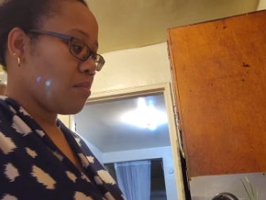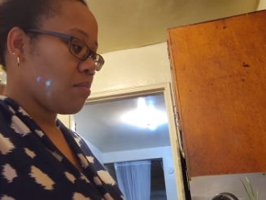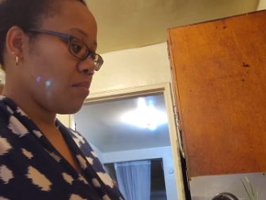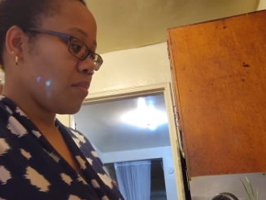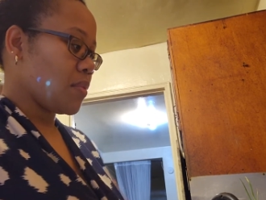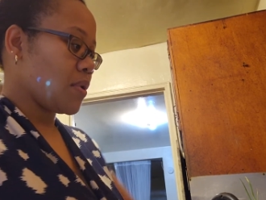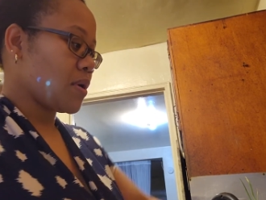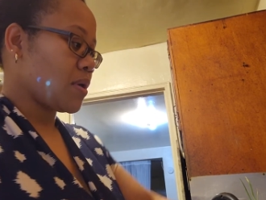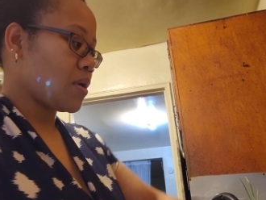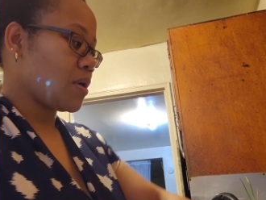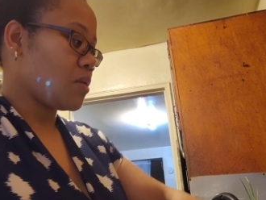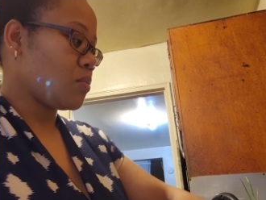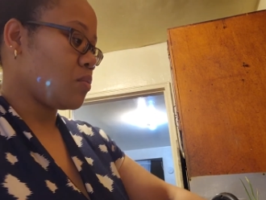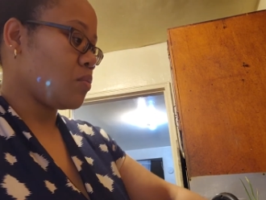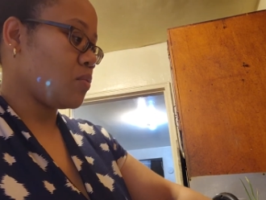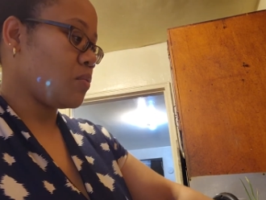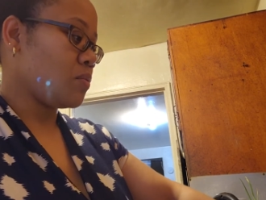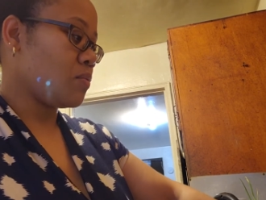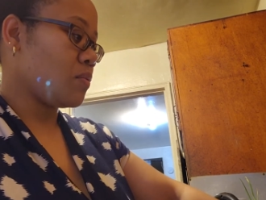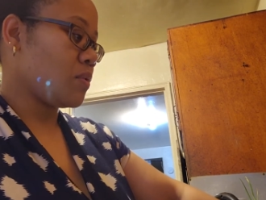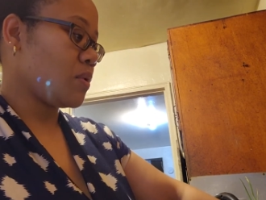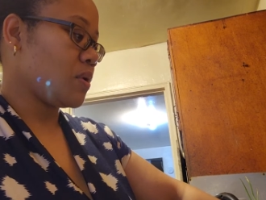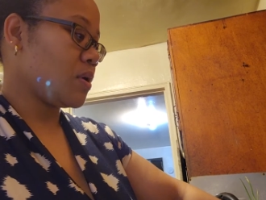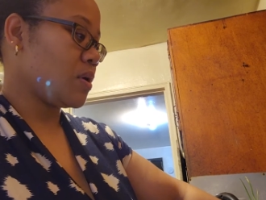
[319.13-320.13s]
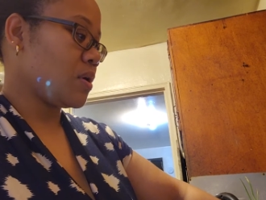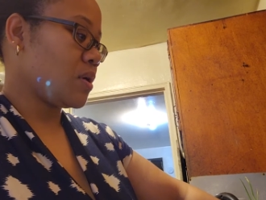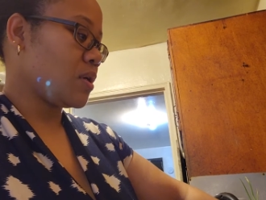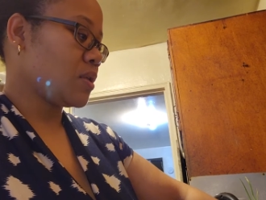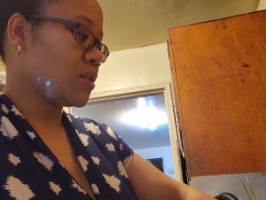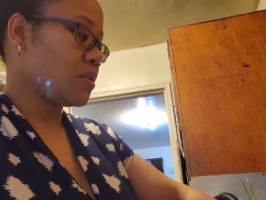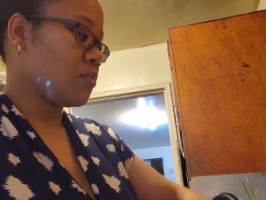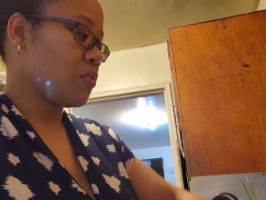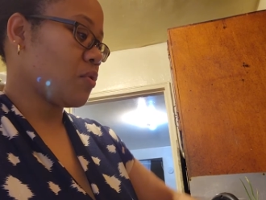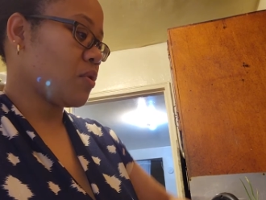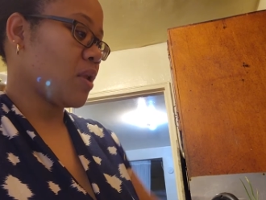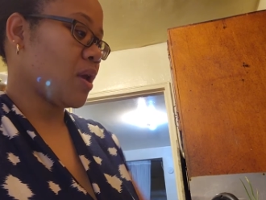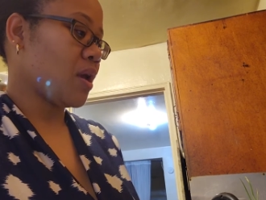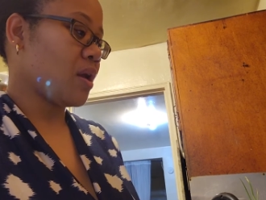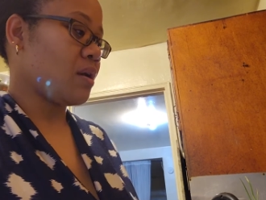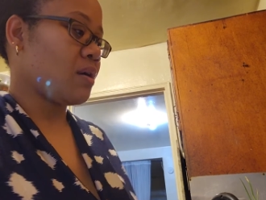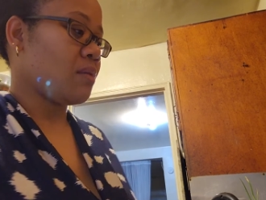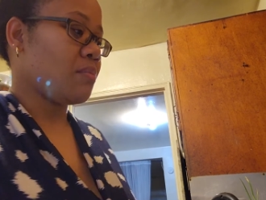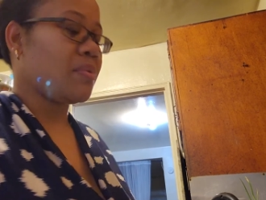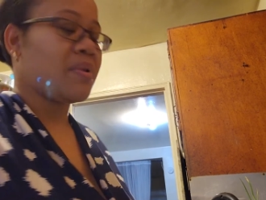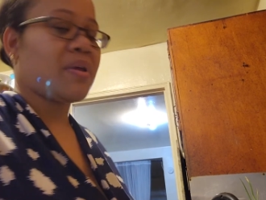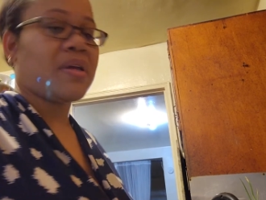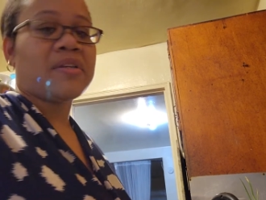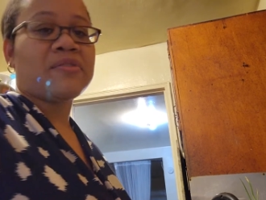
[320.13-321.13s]
but it it's more like a
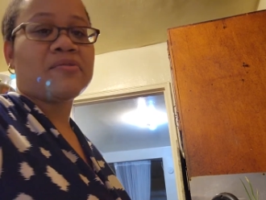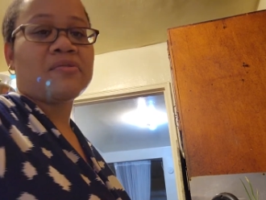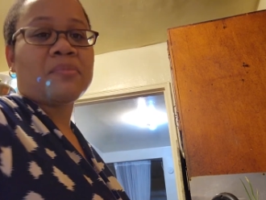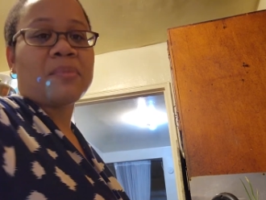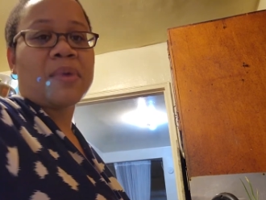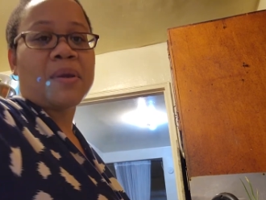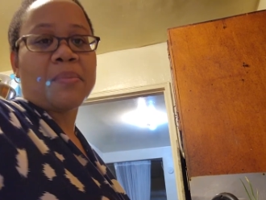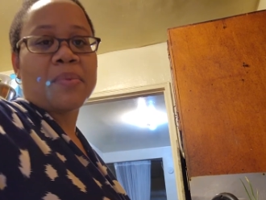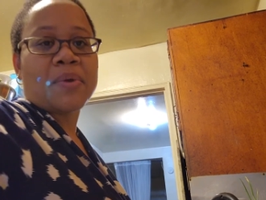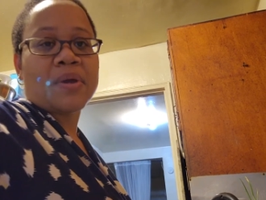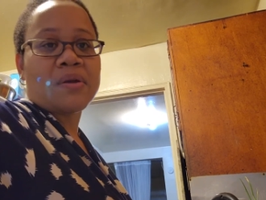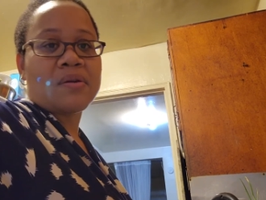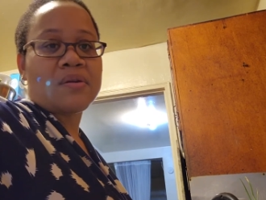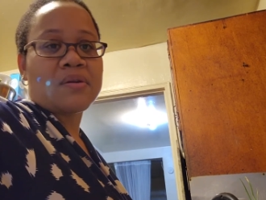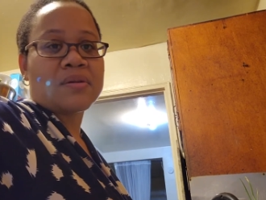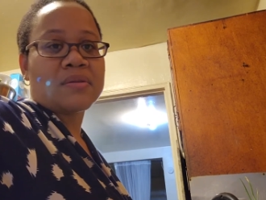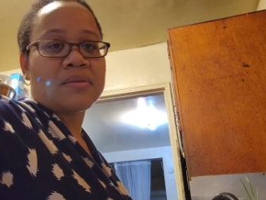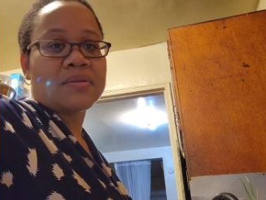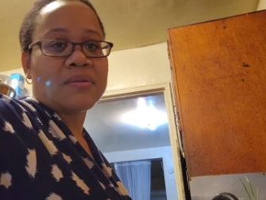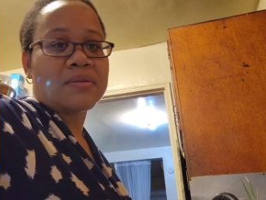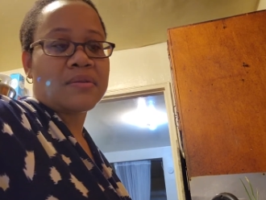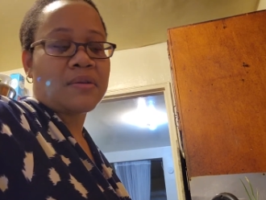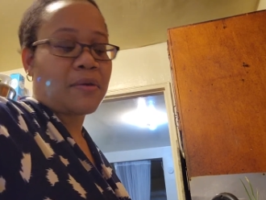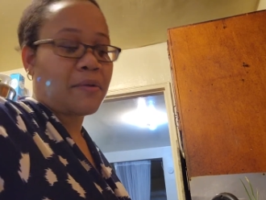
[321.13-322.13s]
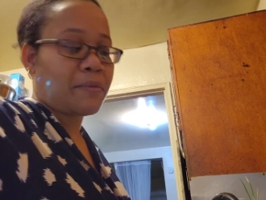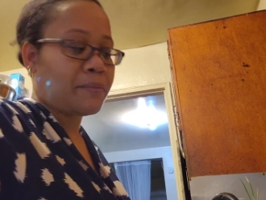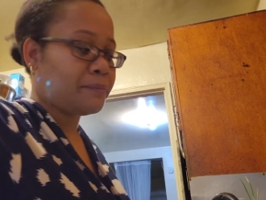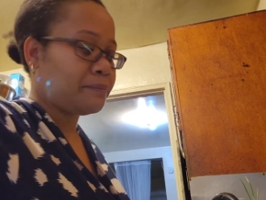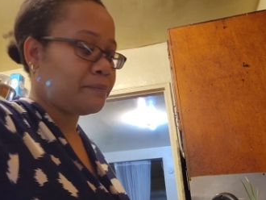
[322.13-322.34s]
place for my parents so